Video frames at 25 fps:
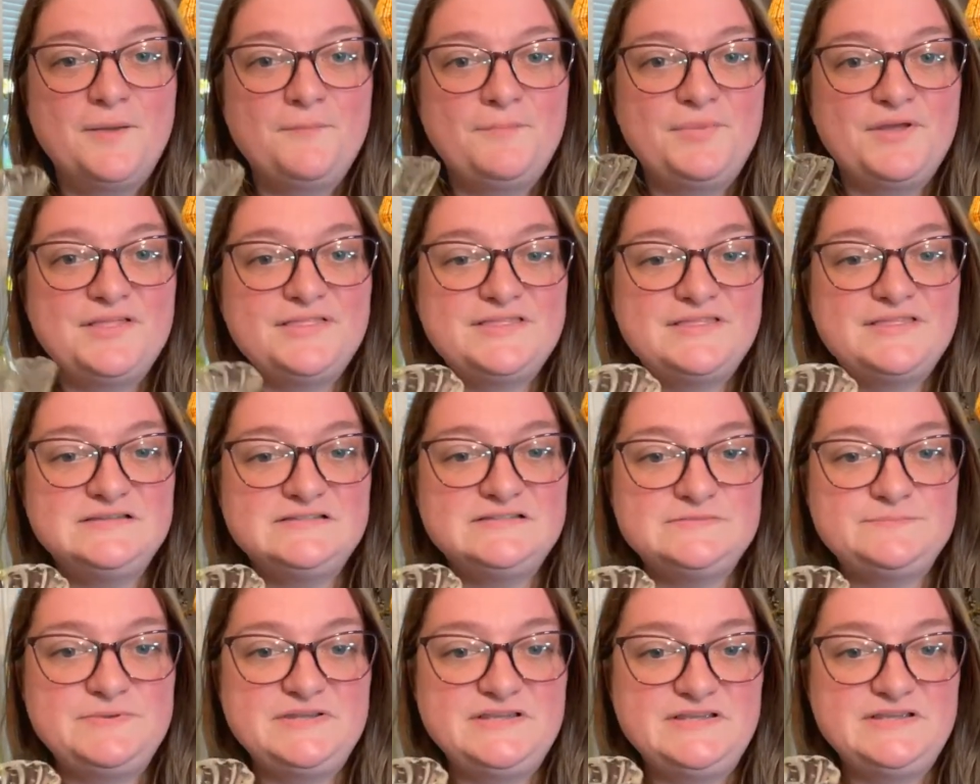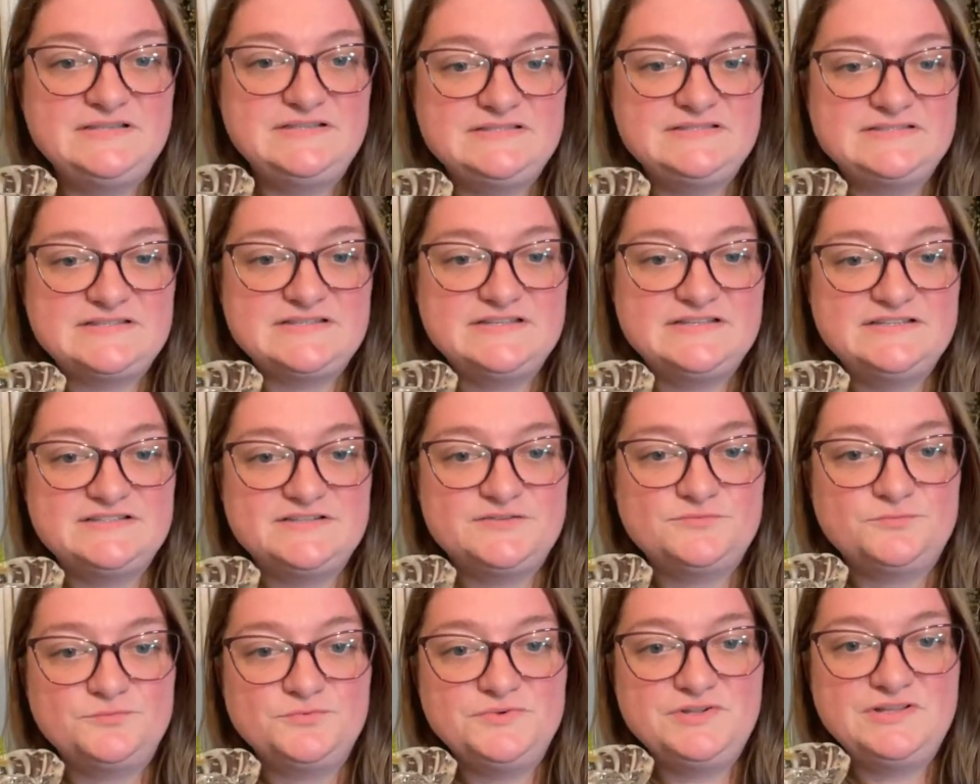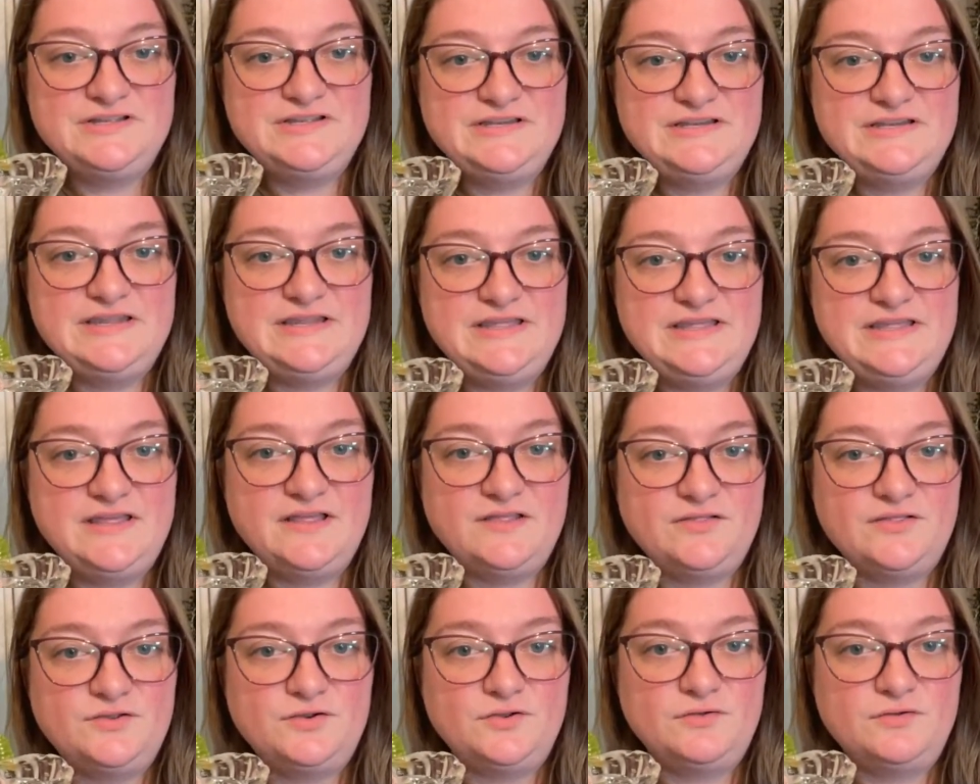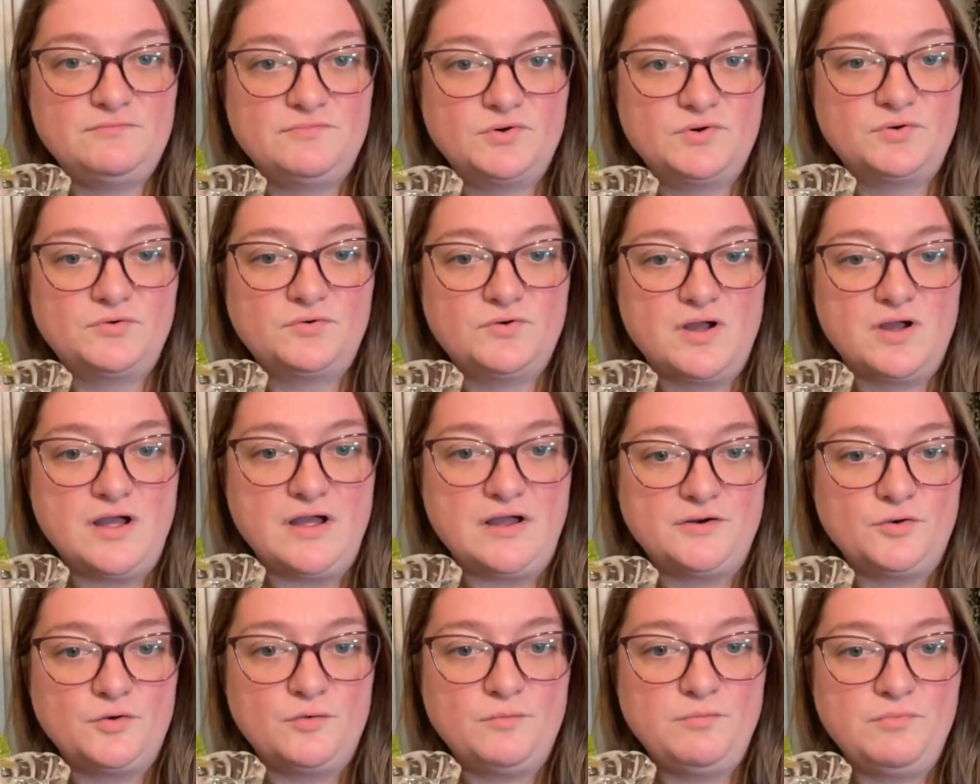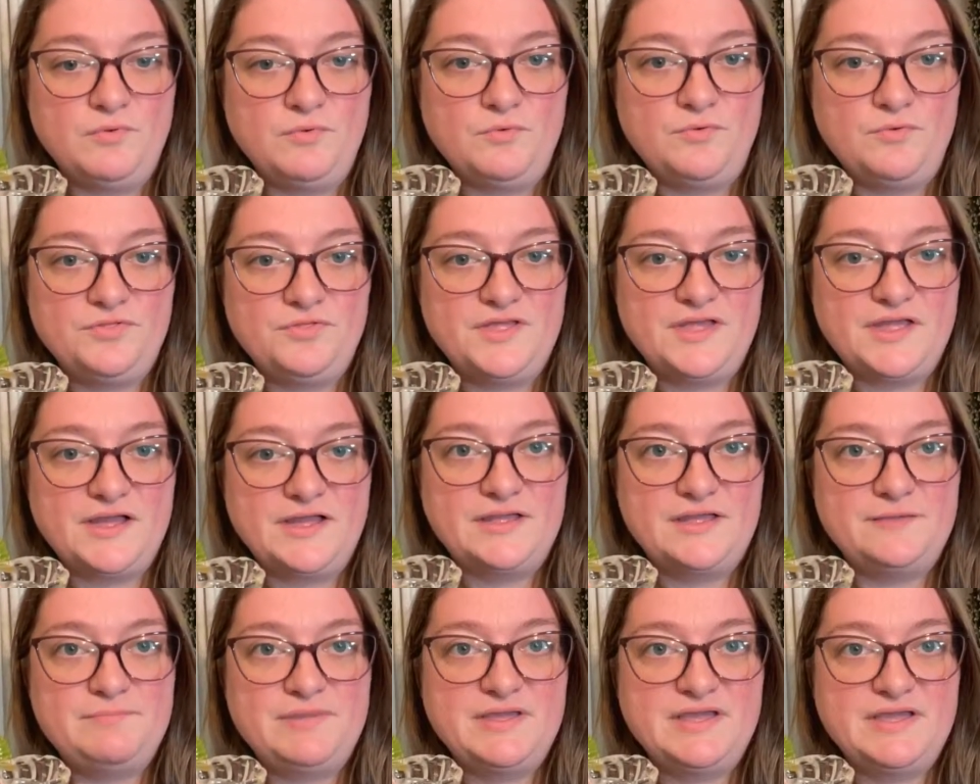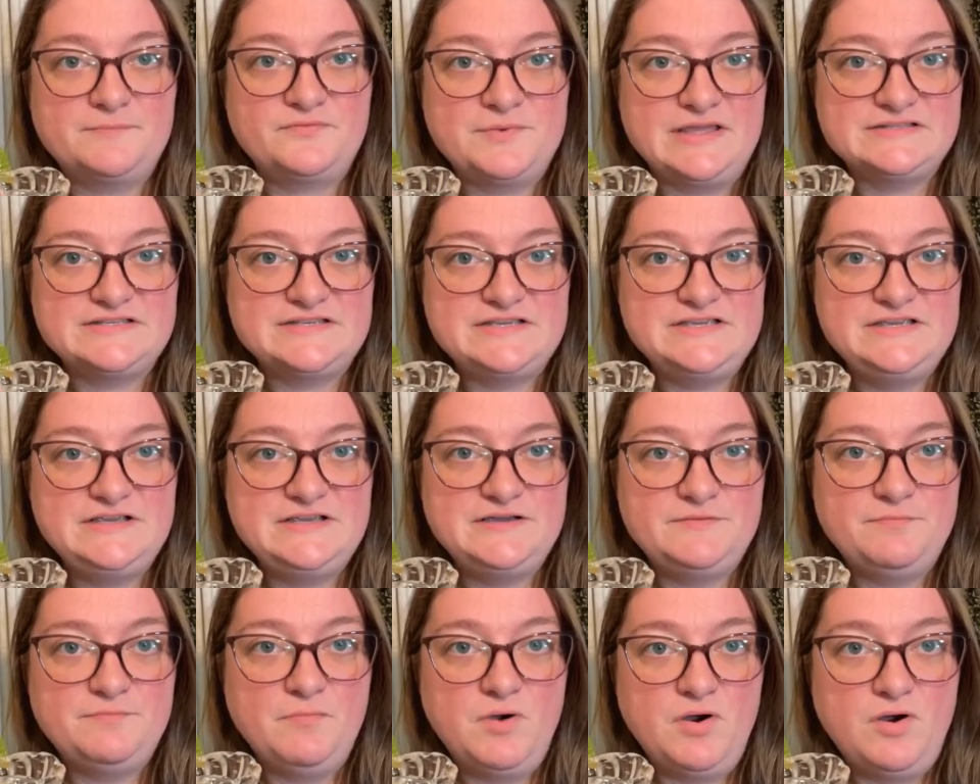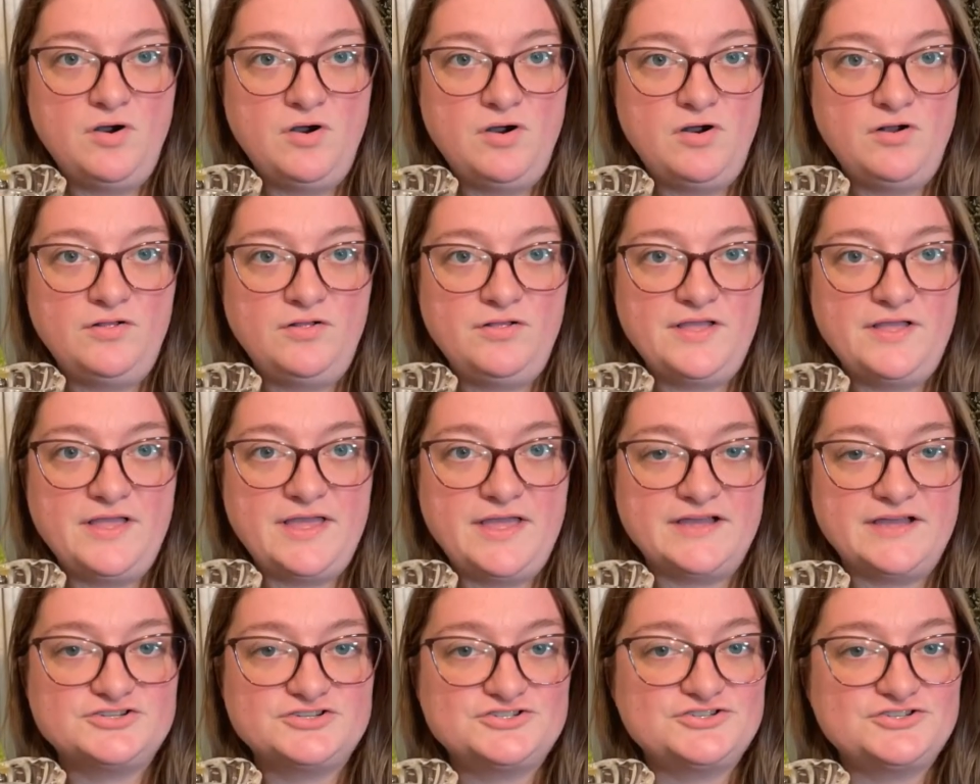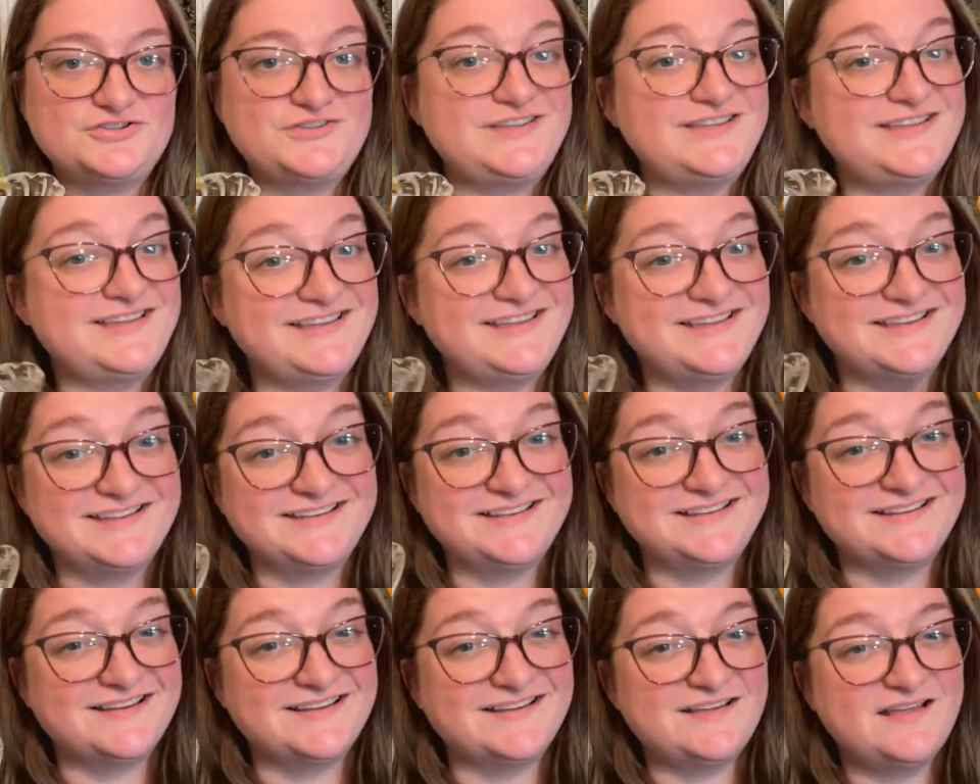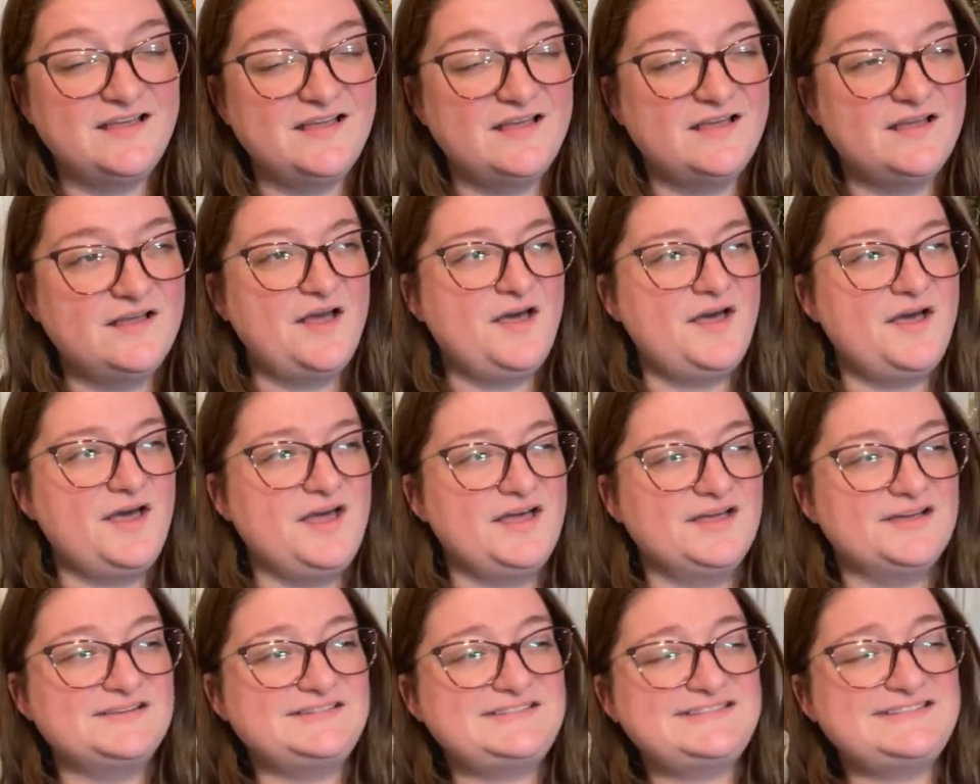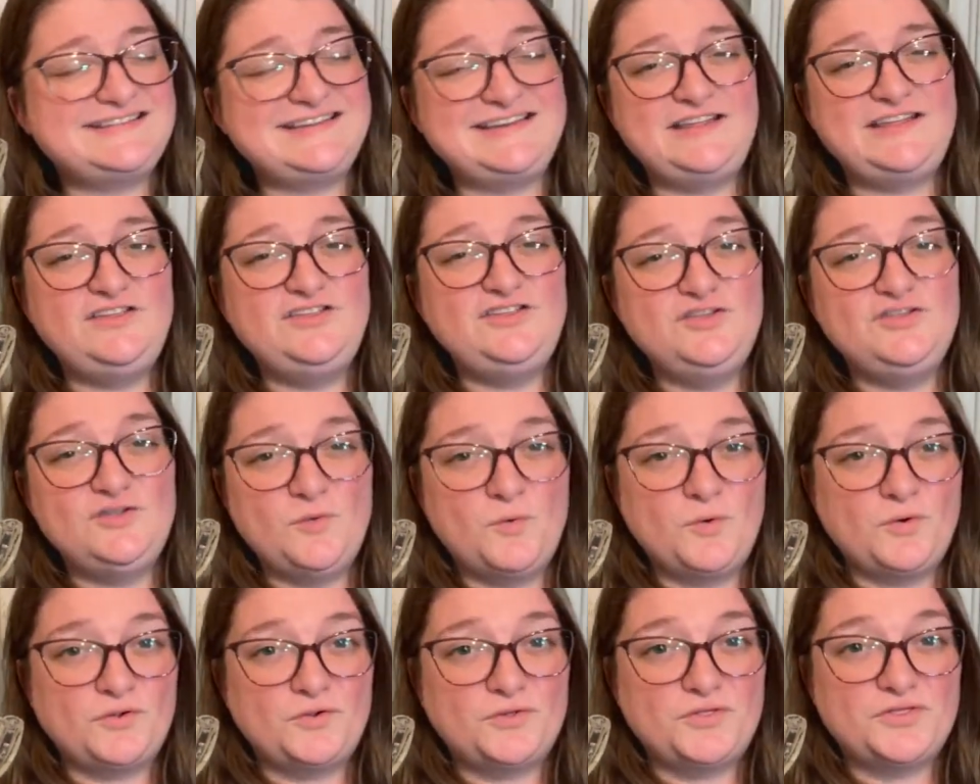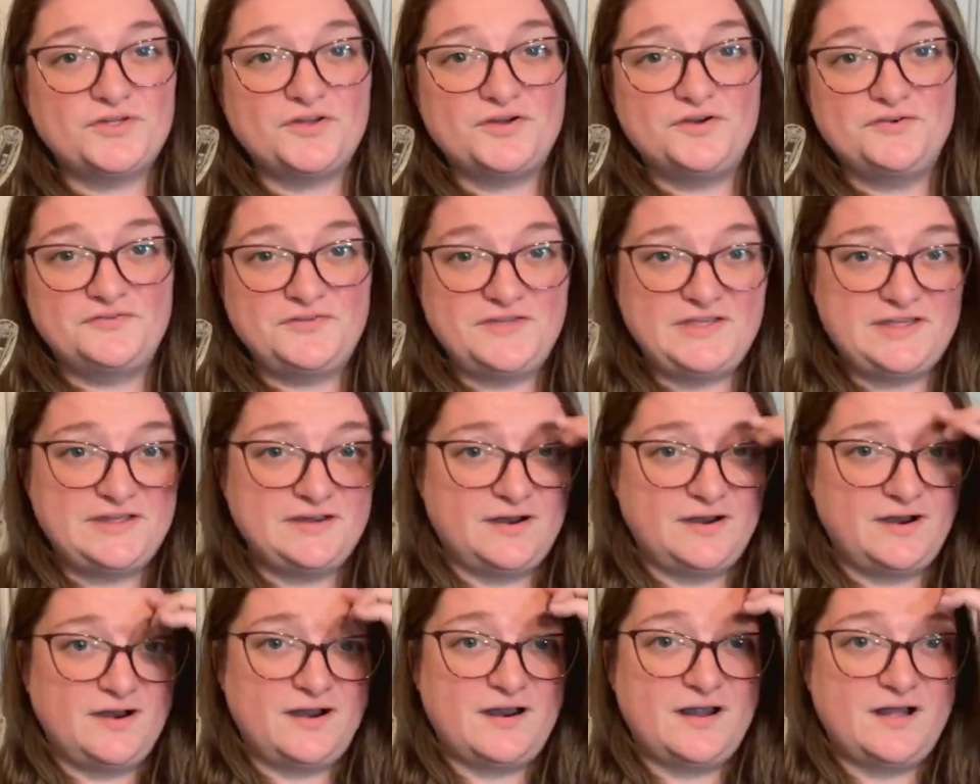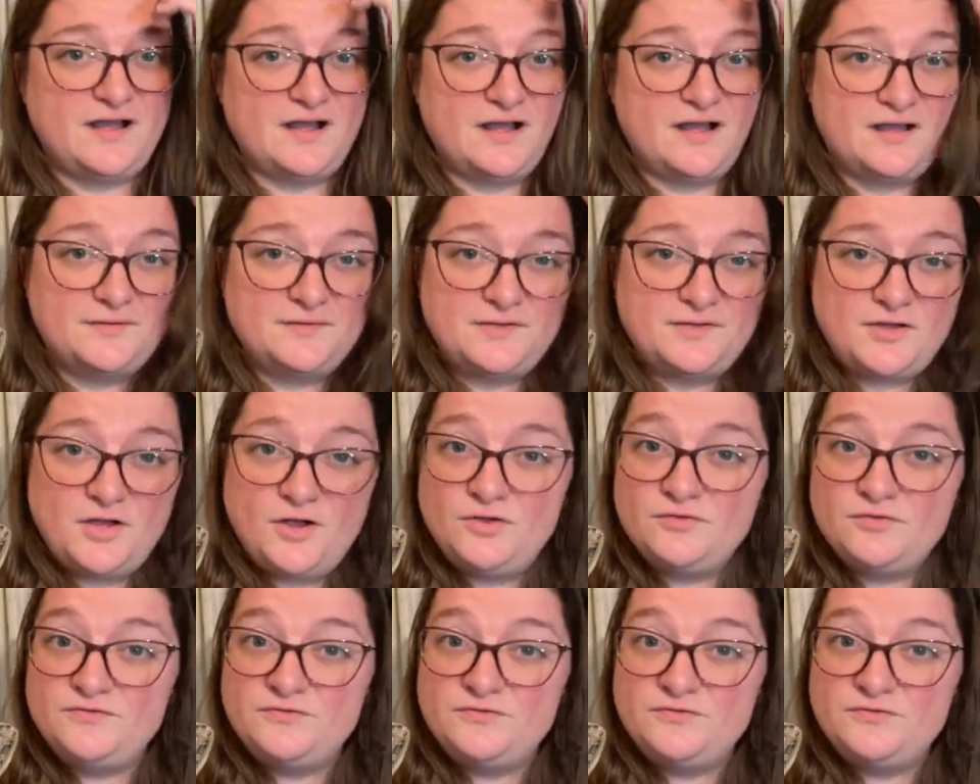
But this piece is a really neat little Murano bowl that I picked up from an antique mall actually in a city north of here called